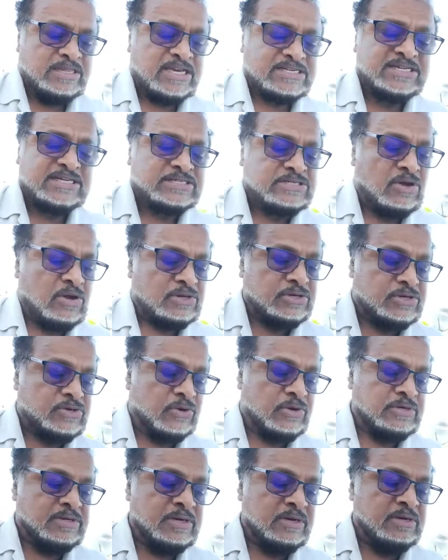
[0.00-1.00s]
This is not
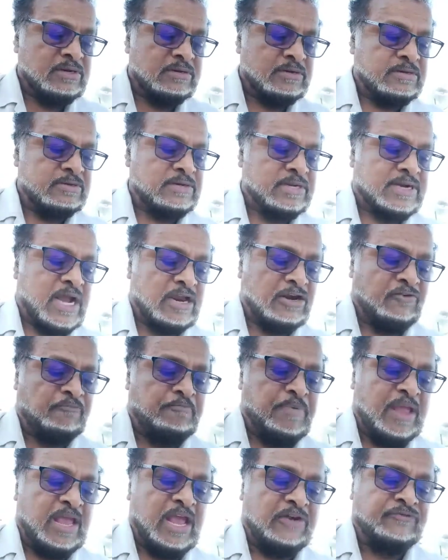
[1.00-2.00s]
good. The kind
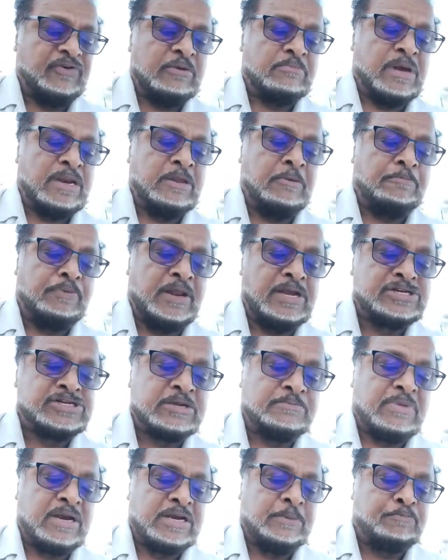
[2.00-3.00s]
of behavior and
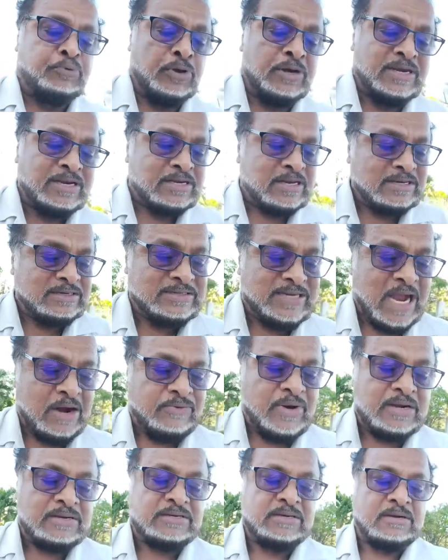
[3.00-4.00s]
manipulation by the political
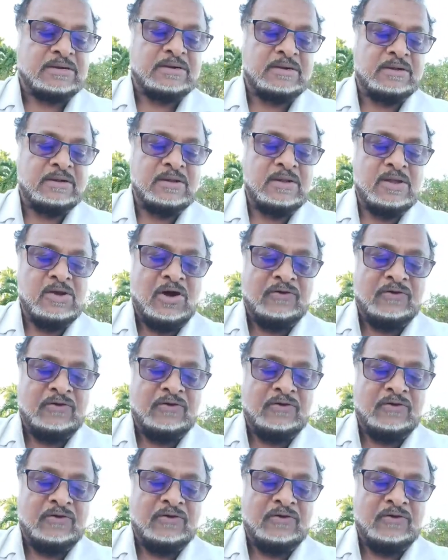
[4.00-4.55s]
director